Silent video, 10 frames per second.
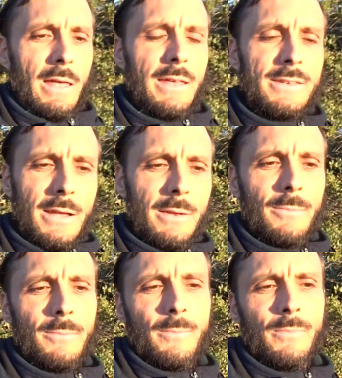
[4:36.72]
He said,
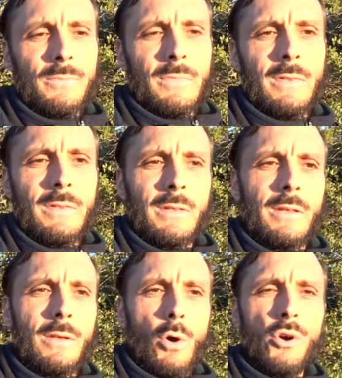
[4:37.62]

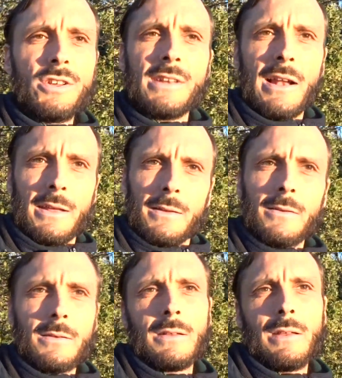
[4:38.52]
originally,
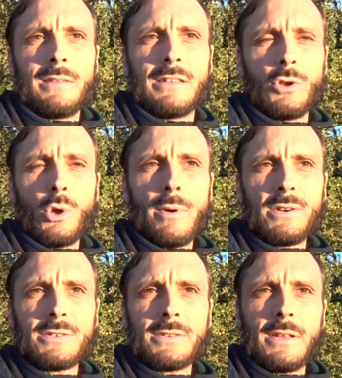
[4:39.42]
the
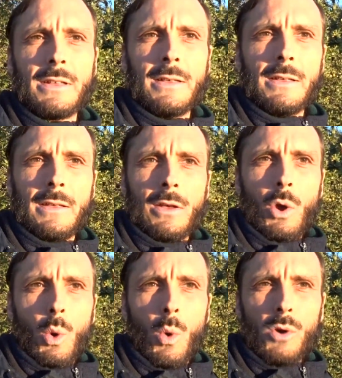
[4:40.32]
universe
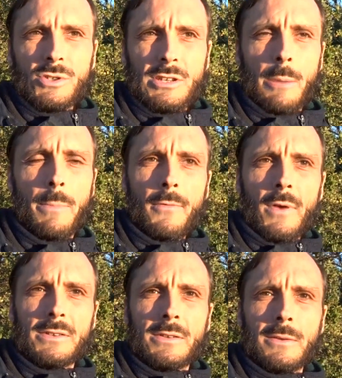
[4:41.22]
was a
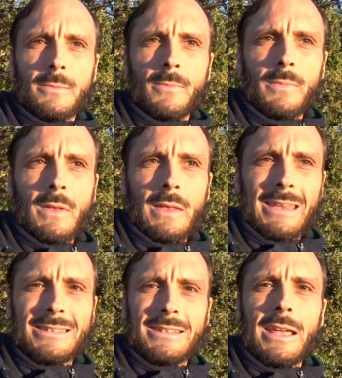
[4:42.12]
perfect
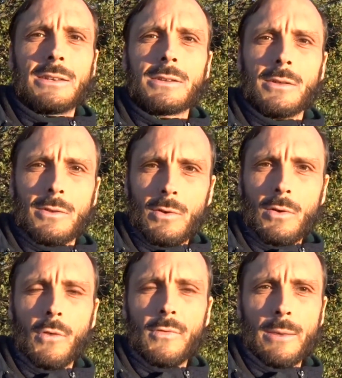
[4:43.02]
state
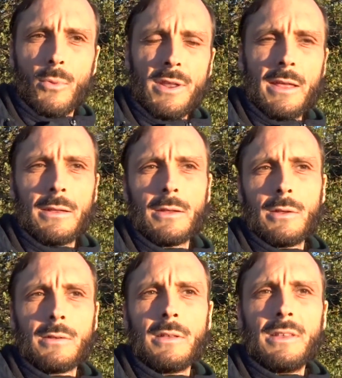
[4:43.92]
of harmonia.
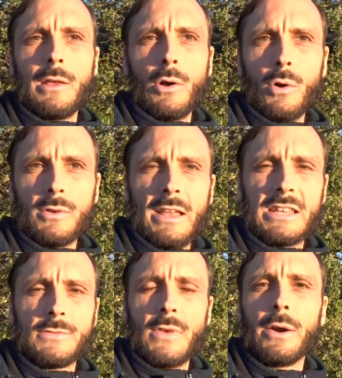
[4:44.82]
He called a
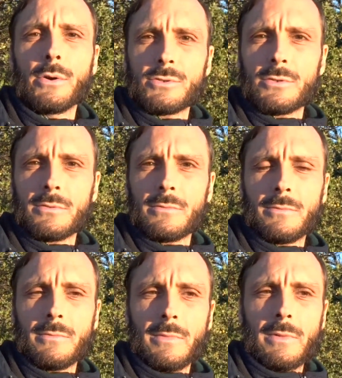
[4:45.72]
spheros,
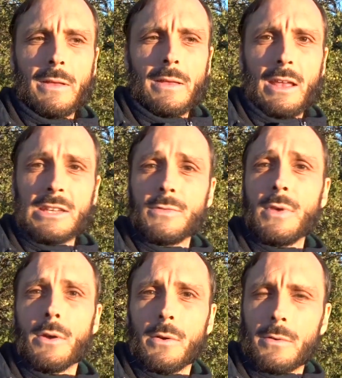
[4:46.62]
a
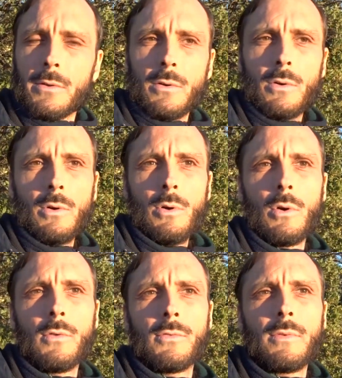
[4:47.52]
sphere
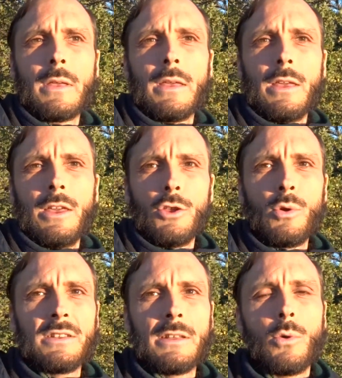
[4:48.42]
of
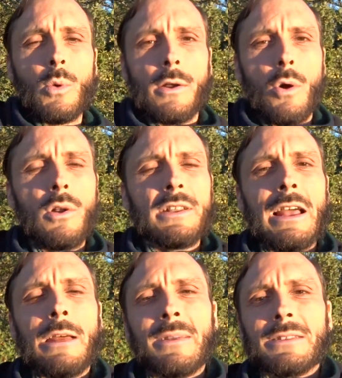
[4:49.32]
unity where all the
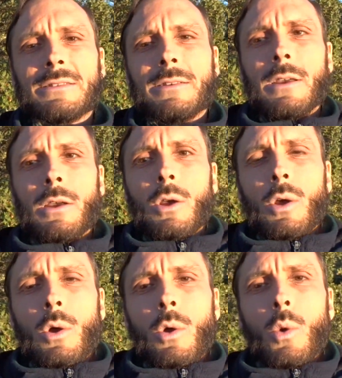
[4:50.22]
elements
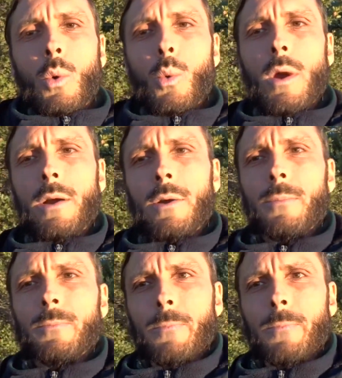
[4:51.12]
were